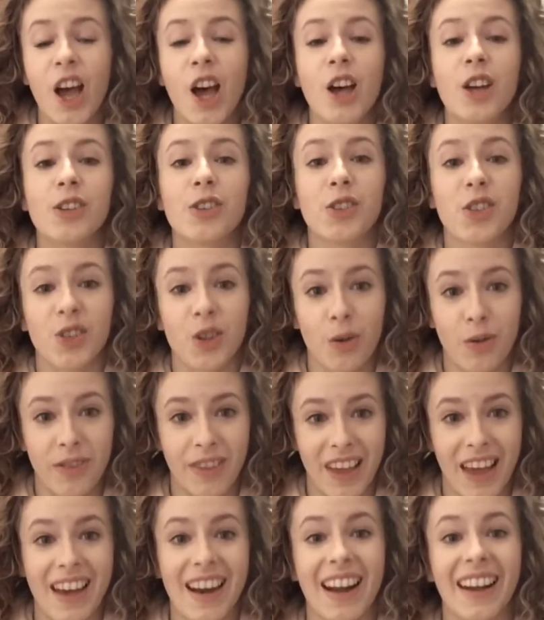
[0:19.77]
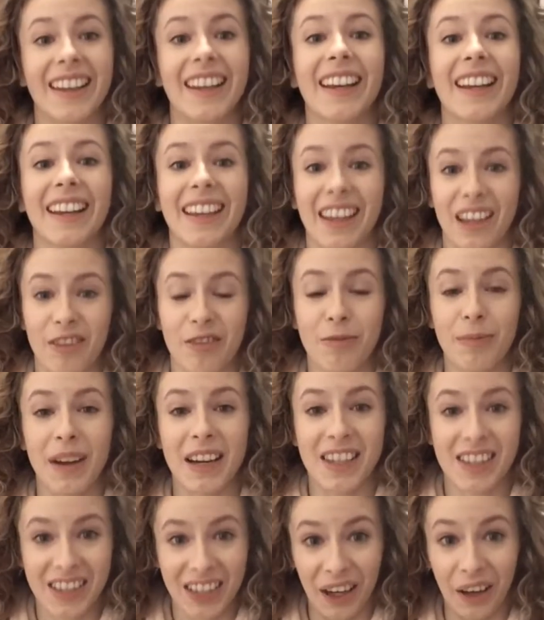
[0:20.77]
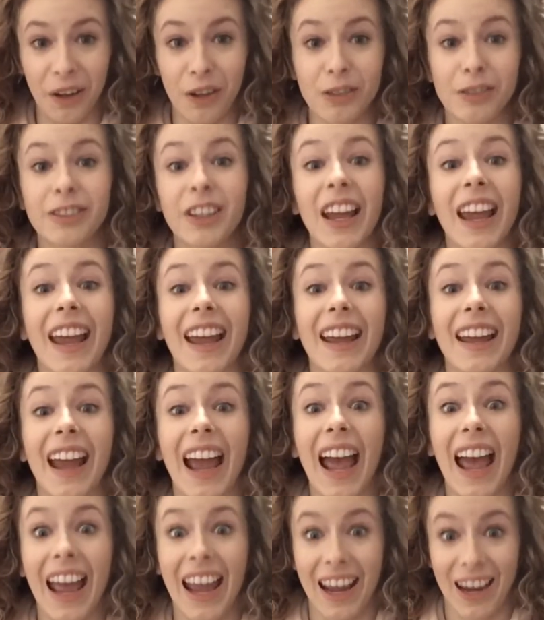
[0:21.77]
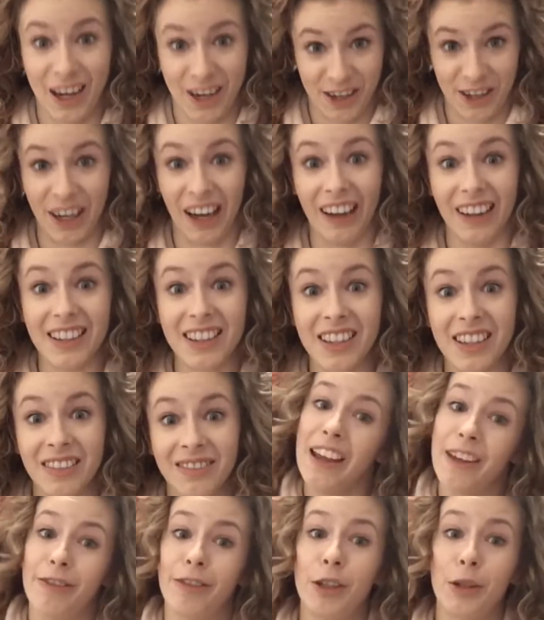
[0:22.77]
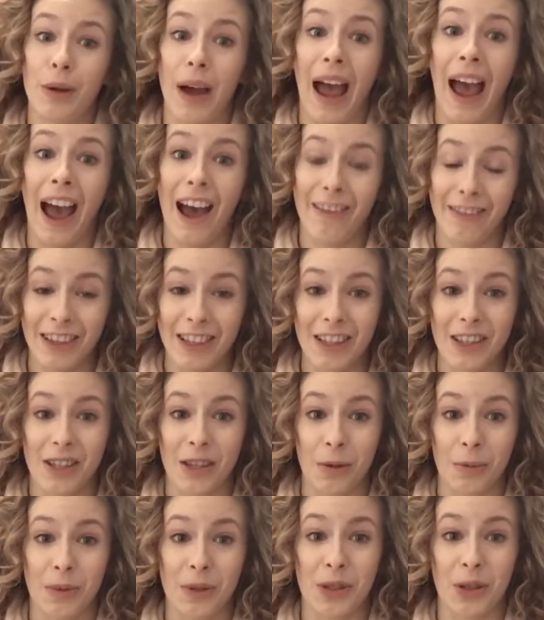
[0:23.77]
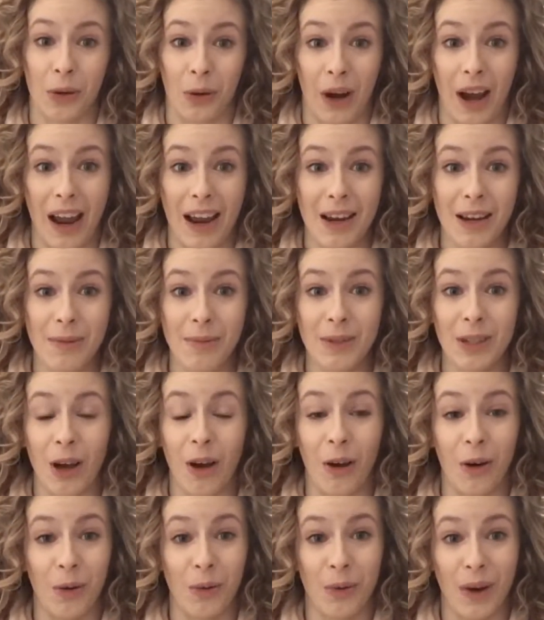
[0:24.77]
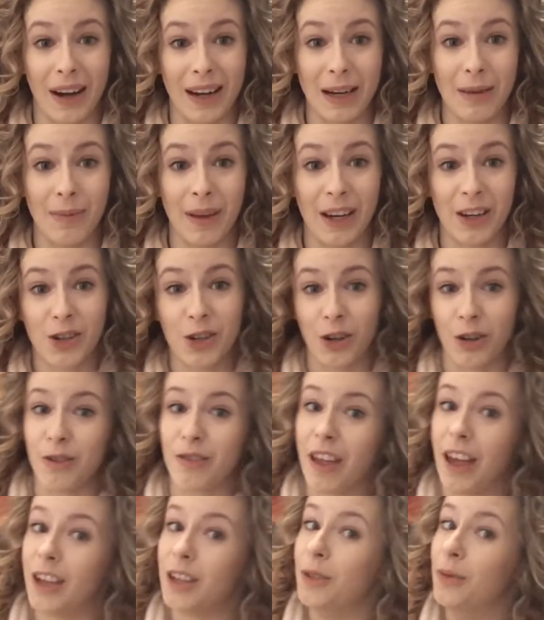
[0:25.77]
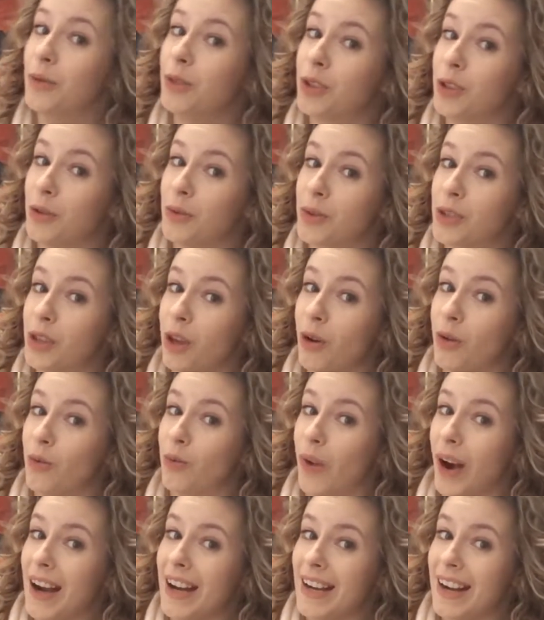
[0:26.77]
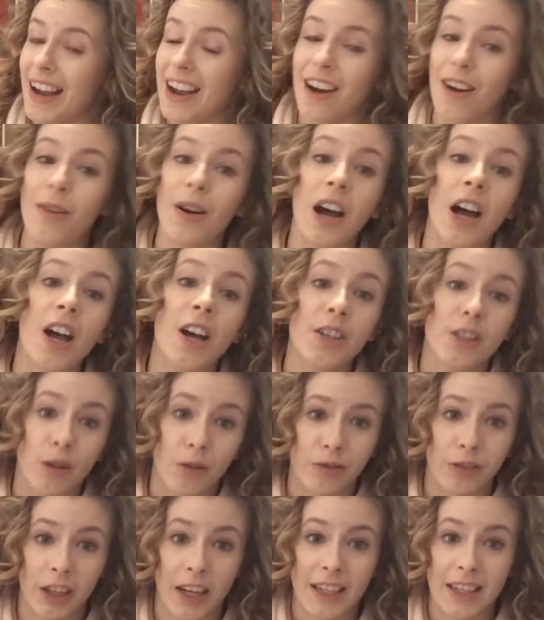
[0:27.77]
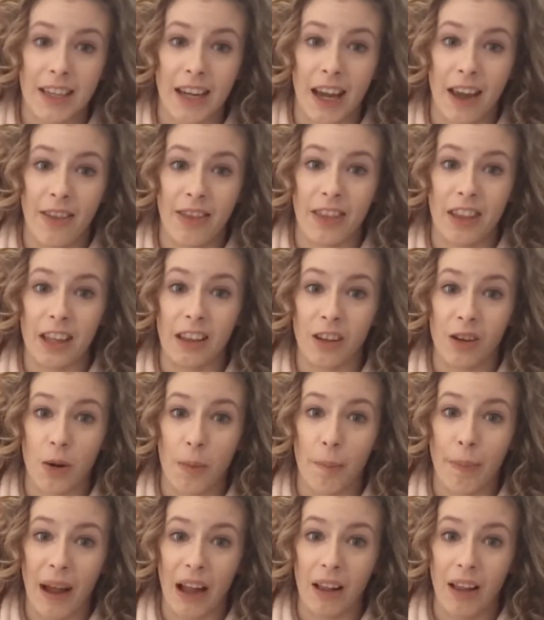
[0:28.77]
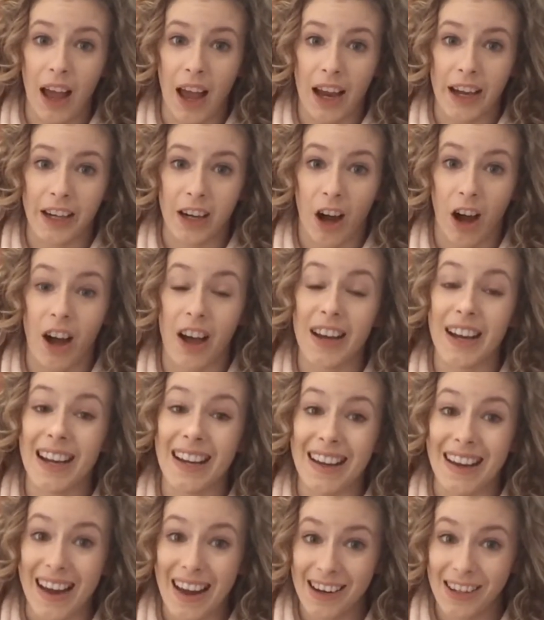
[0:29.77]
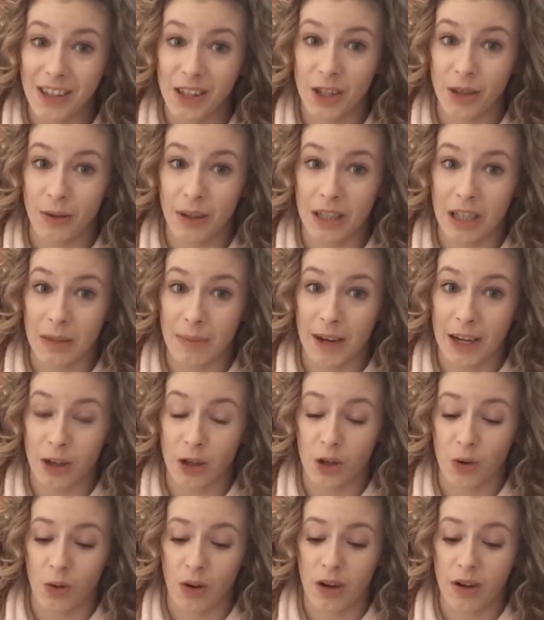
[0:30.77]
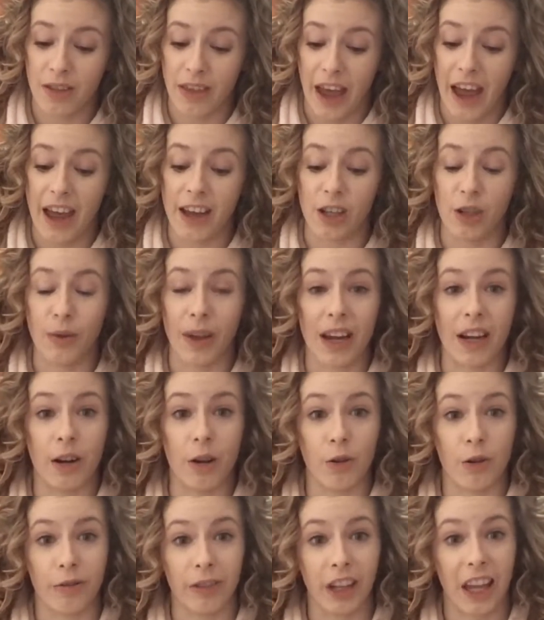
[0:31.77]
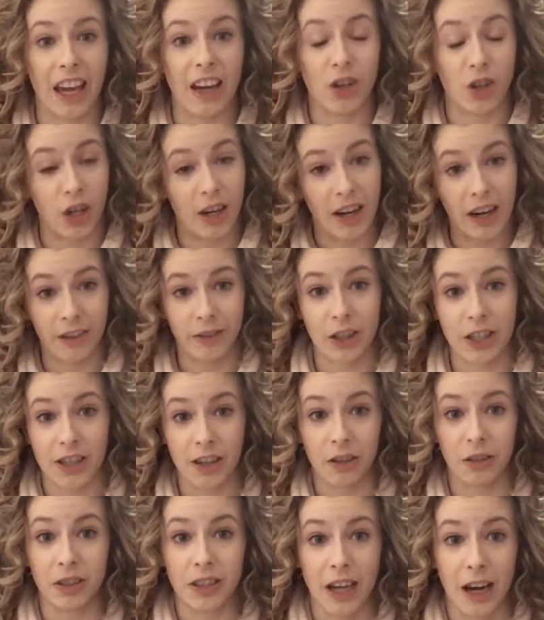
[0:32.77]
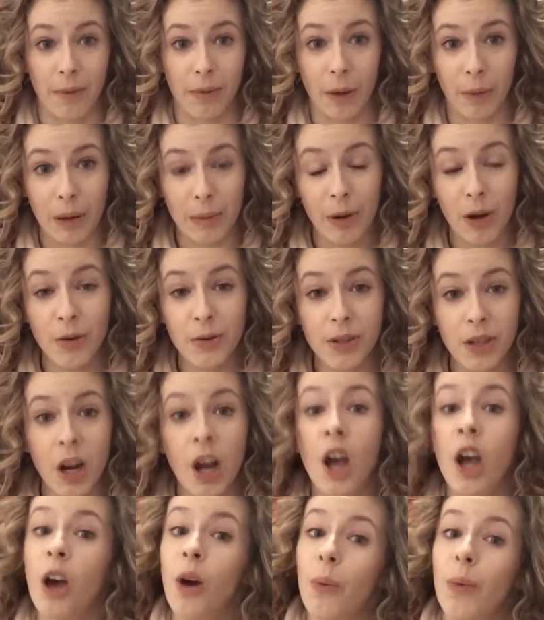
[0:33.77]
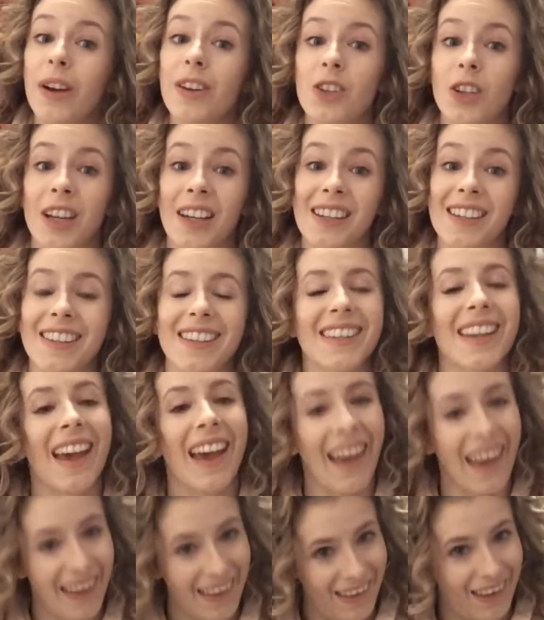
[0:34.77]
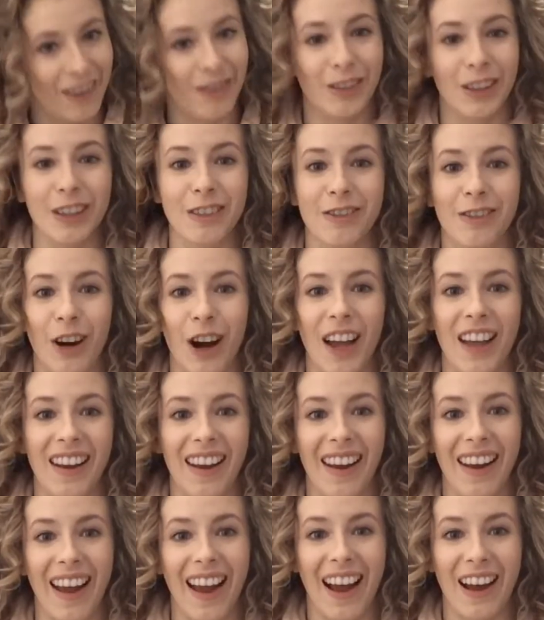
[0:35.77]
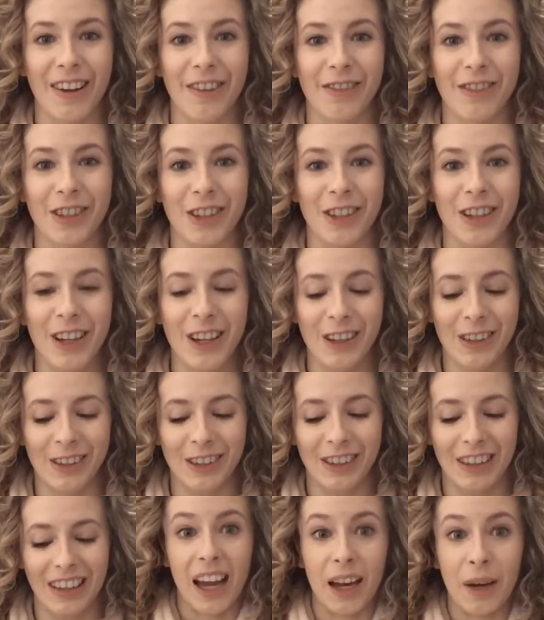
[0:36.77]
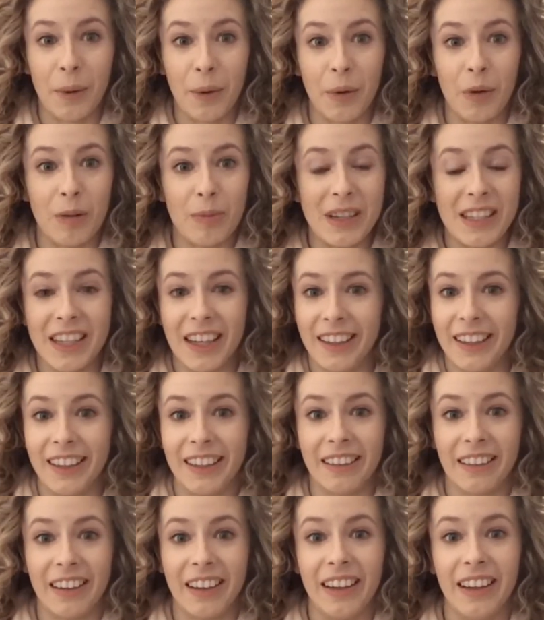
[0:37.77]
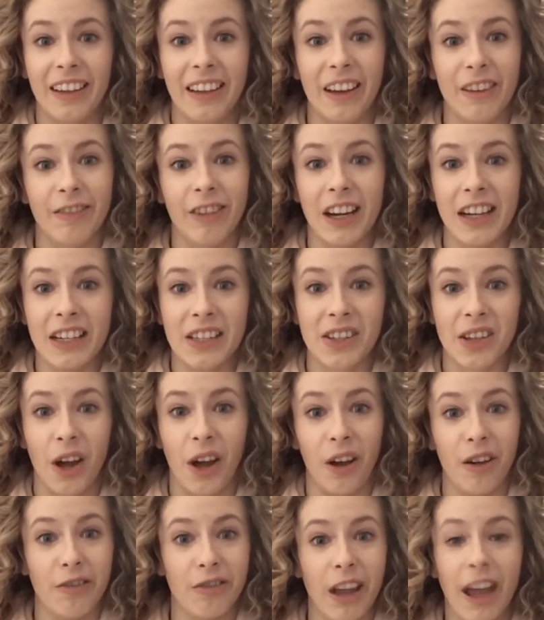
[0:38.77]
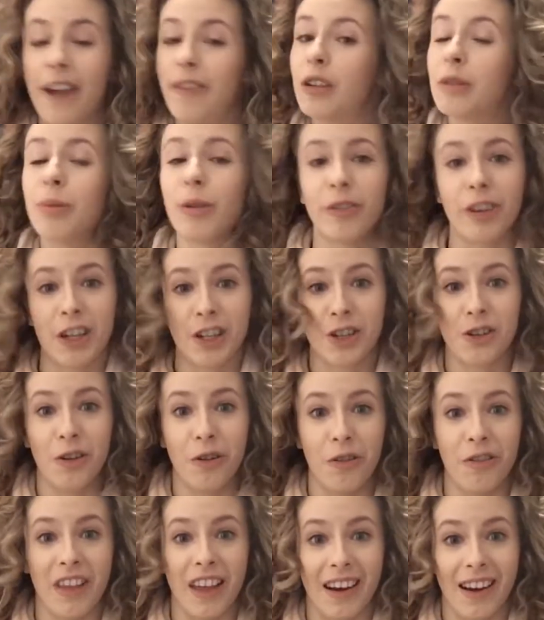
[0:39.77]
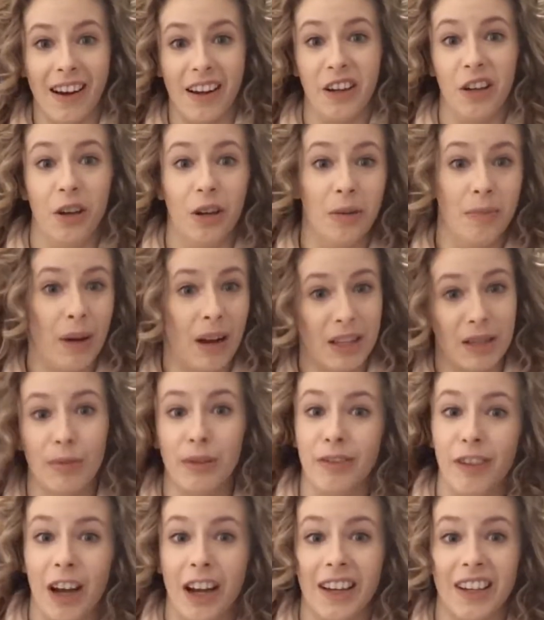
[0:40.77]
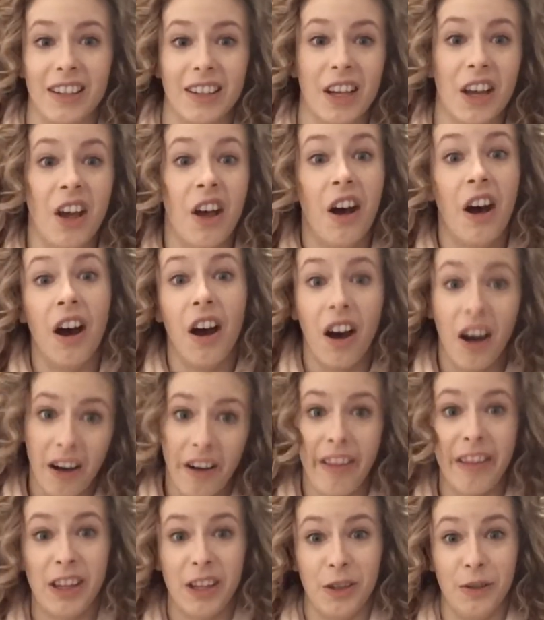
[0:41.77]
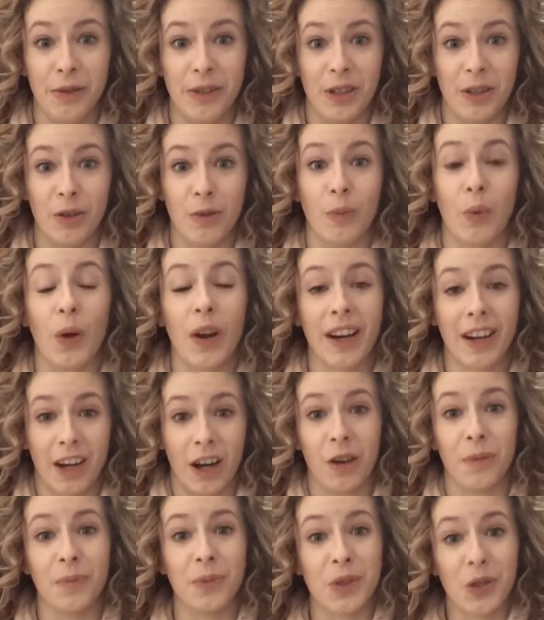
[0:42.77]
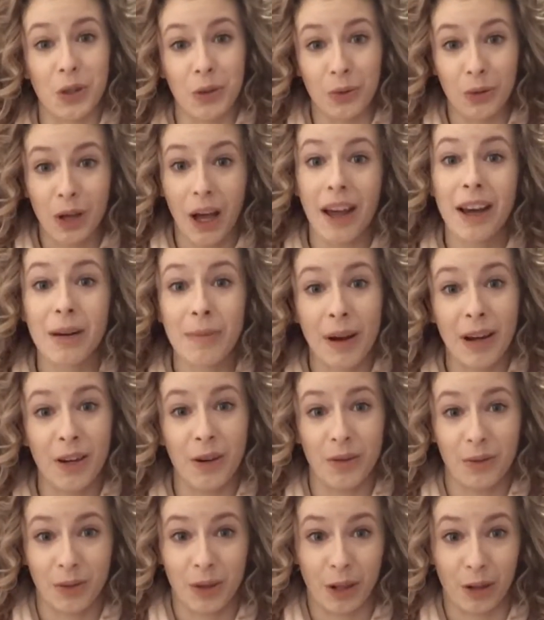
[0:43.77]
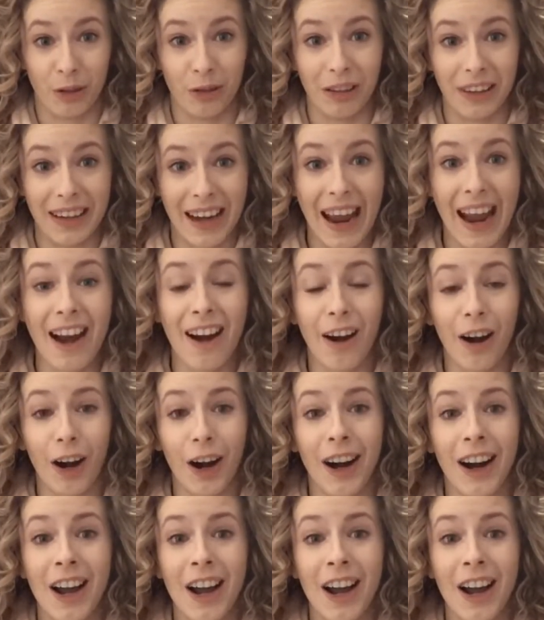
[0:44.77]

so that I can give myself a haircut. If you haven't subscribed already, make sure that you do so right now. Don't forget to hit the little bell icon next to it to make sure that you get a notification every single time that we post, which is every Friday afternoon. I'm going to be taking the advice of every professional that I could possibly find on the YouTube when it comes to cutting my own curly hair.